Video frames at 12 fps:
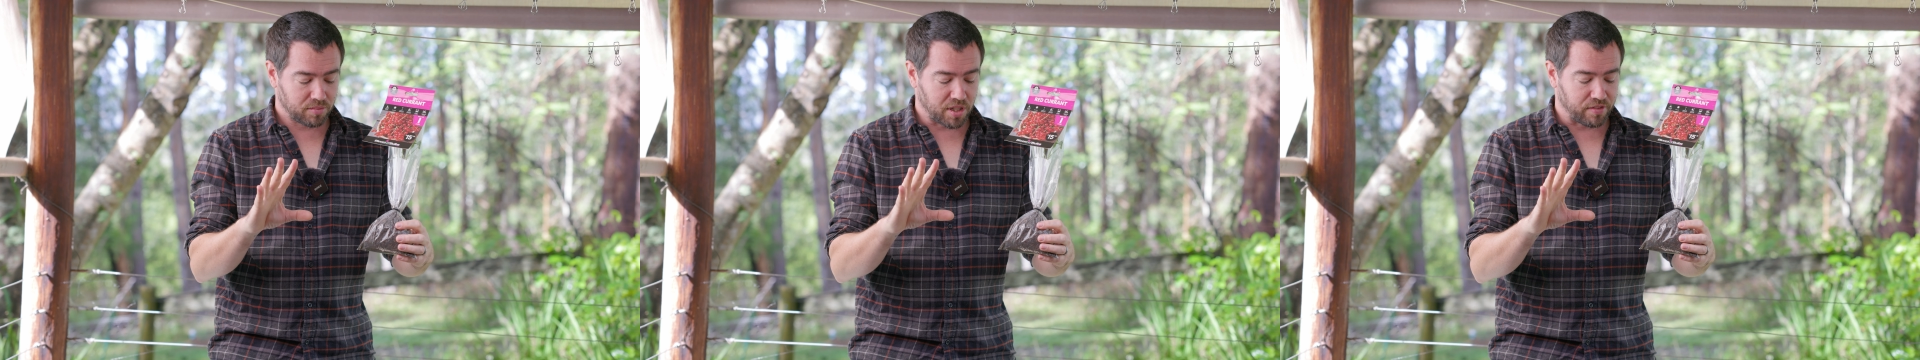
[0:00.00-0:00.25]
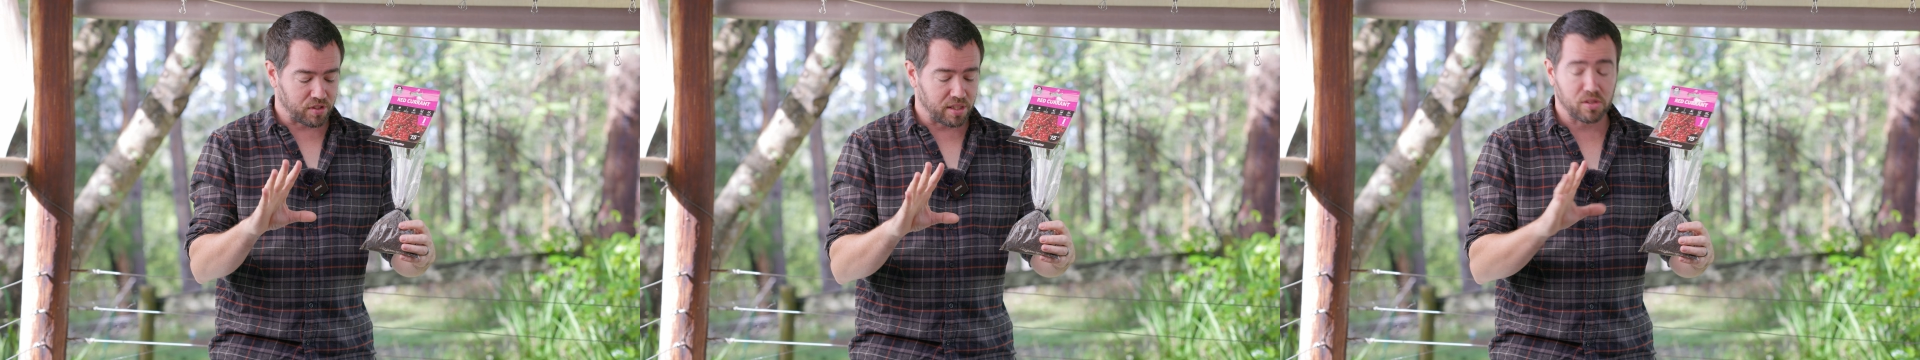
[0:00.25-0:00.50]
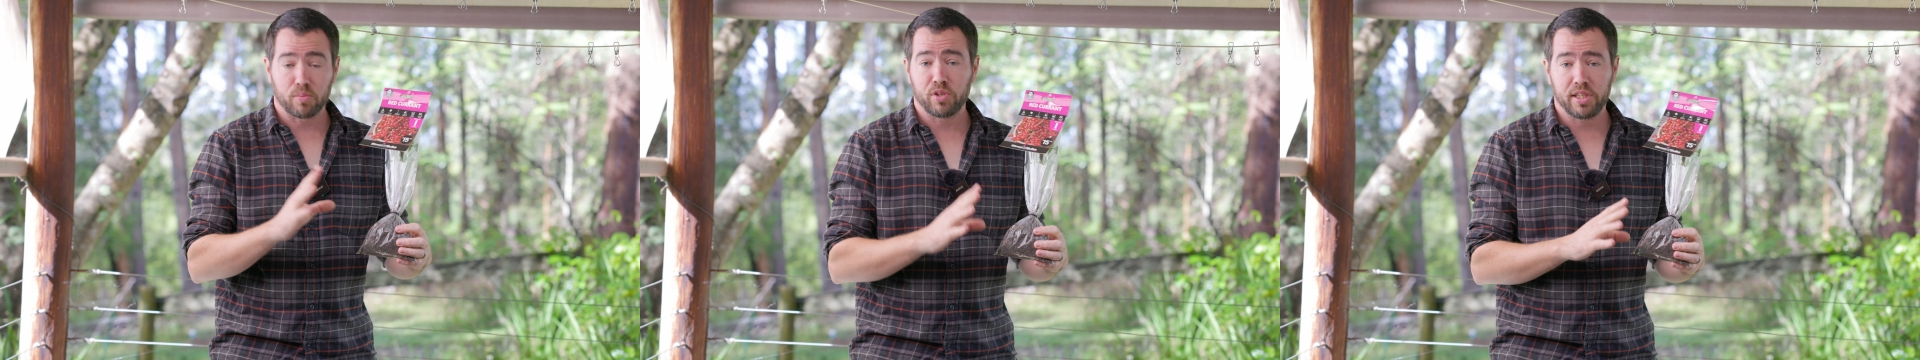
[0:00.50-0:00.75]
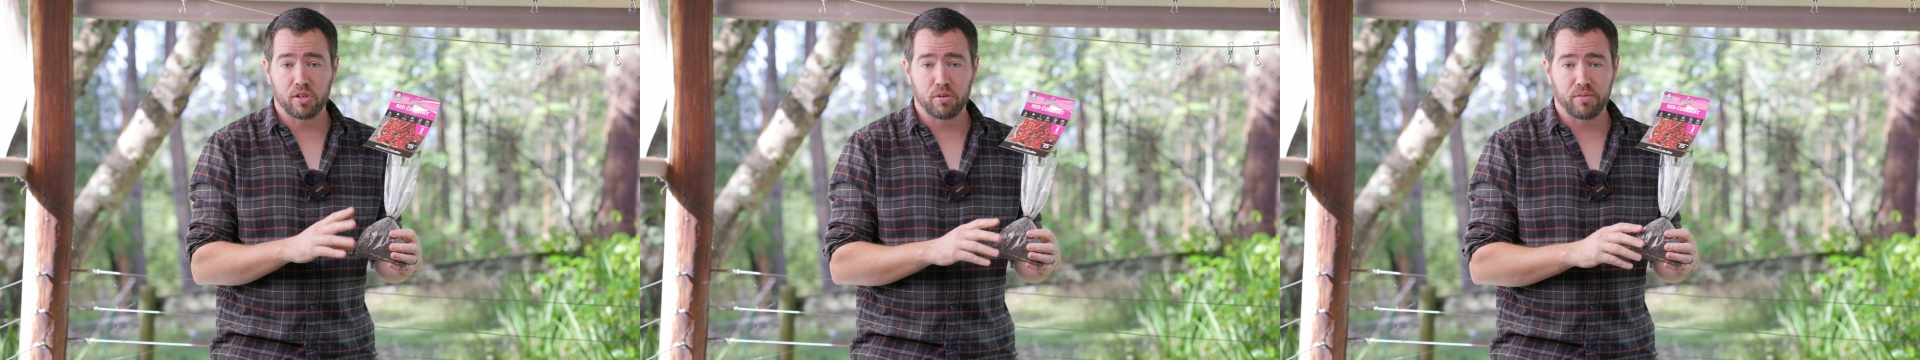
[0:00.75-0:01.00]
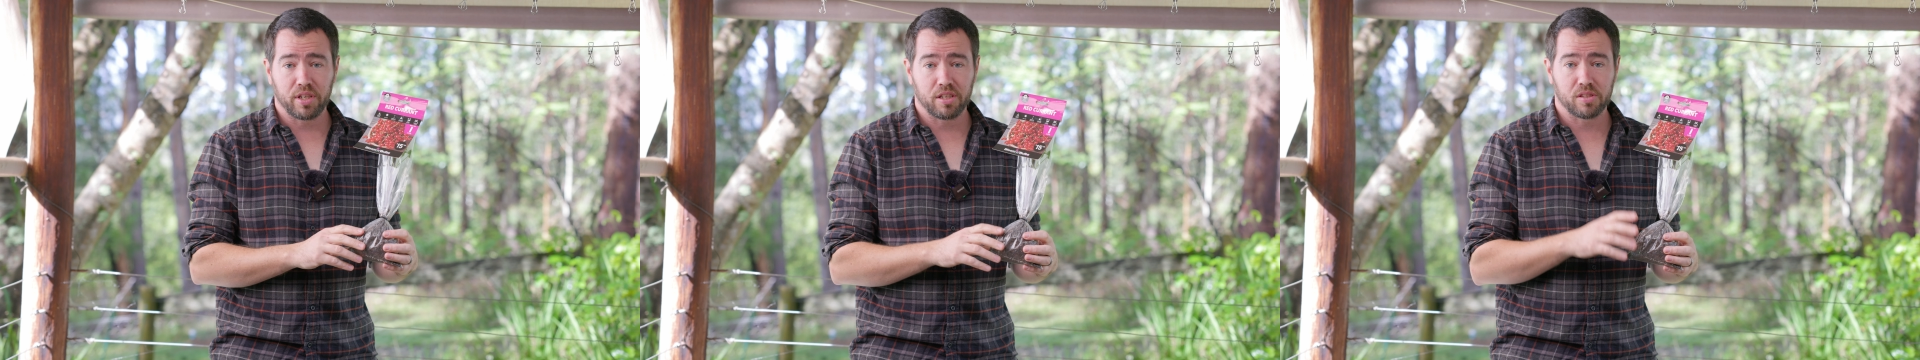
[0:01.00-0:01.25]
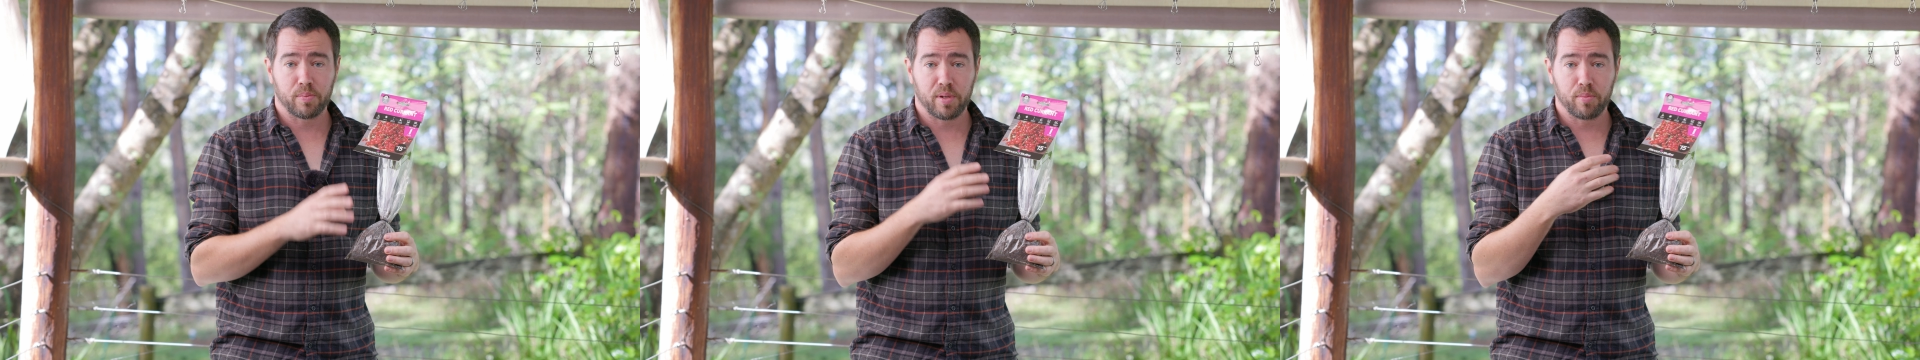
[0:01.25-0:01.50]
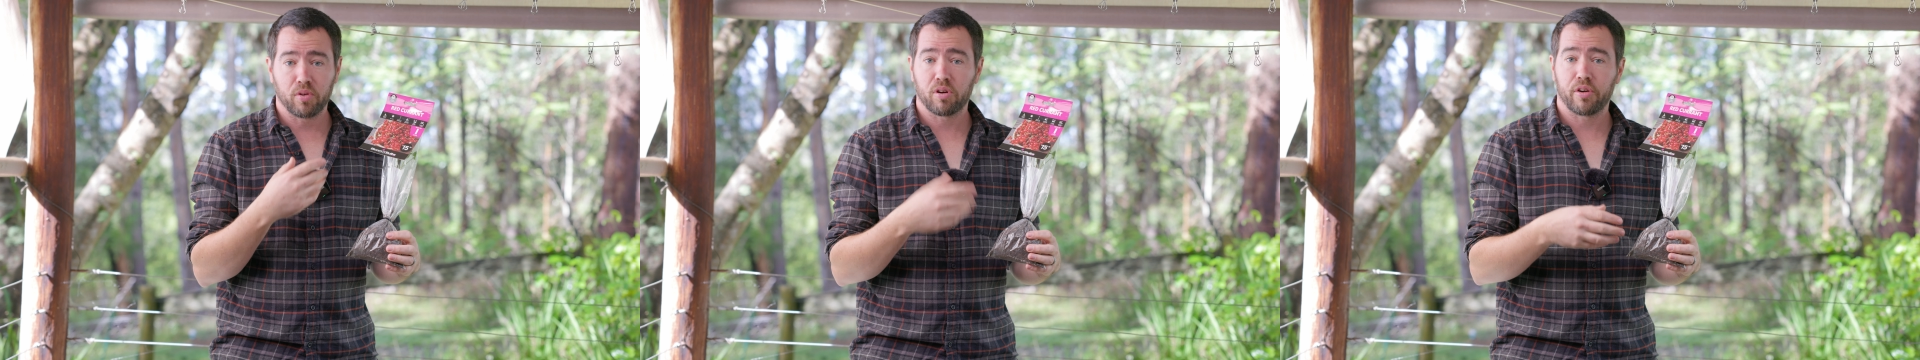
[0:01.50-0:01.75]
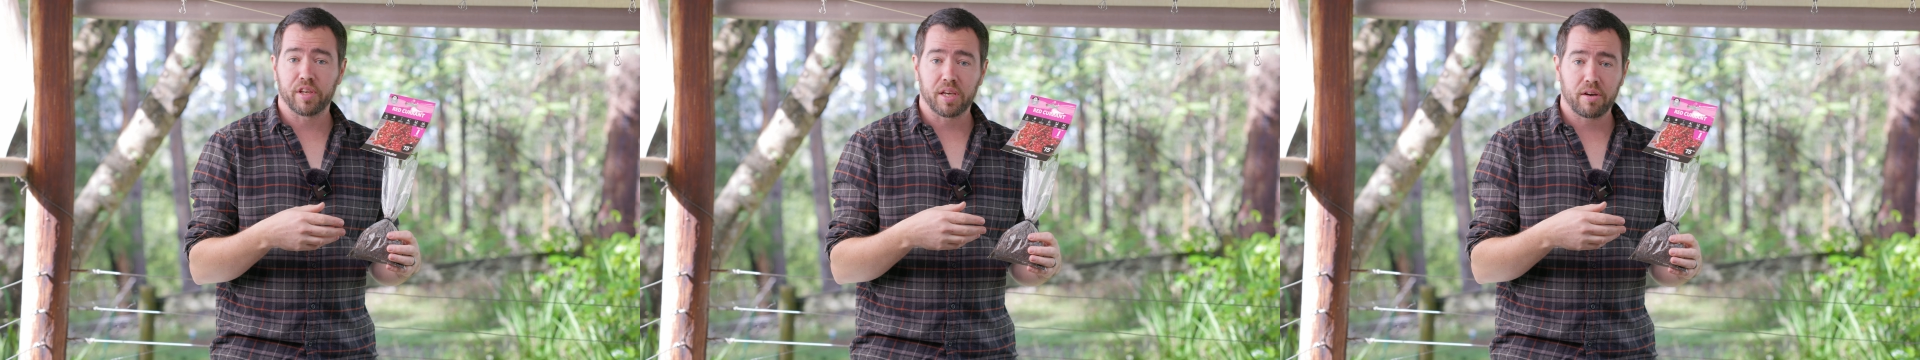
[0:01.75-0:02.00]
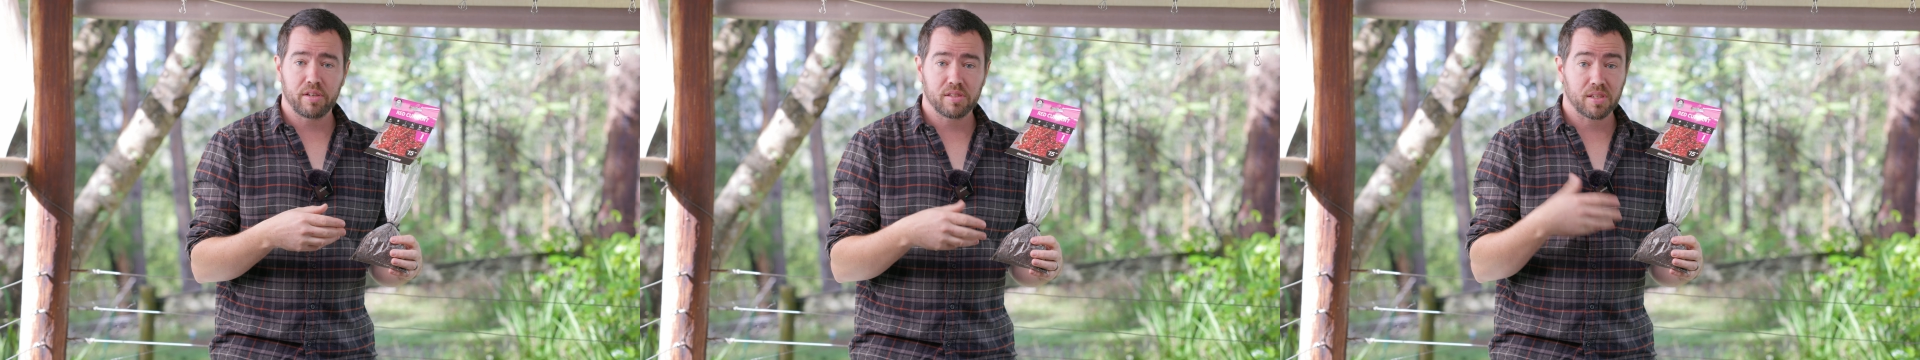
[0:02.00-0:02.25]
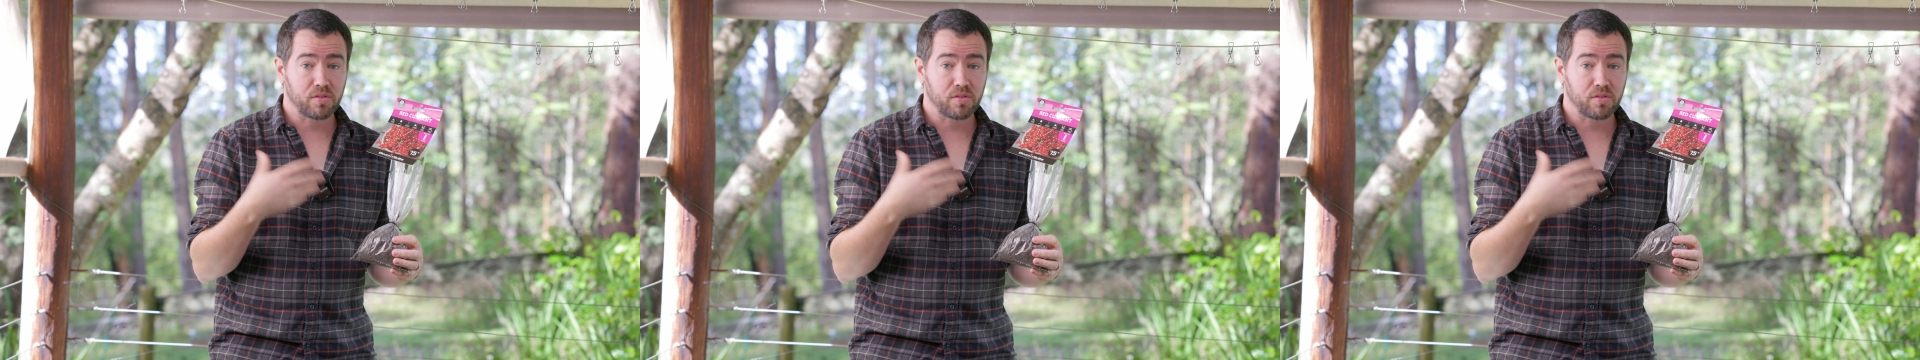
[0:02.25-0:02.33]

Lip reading: I've seen some really cool videos of people growing currants.